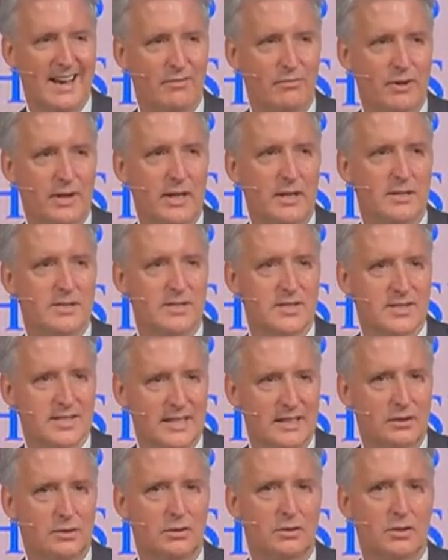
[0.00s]
every
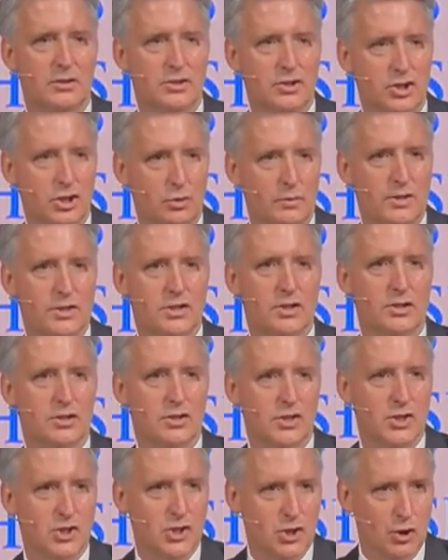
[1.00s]
single Jewish
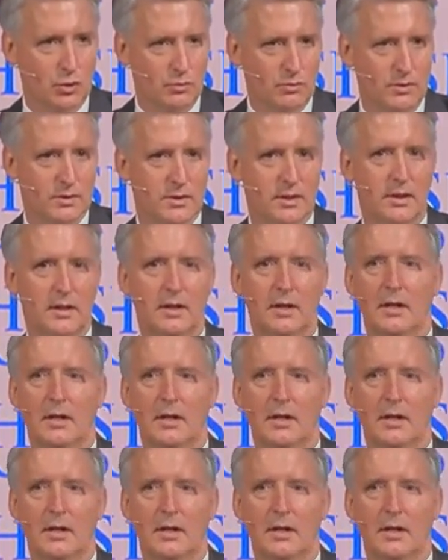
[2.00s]
student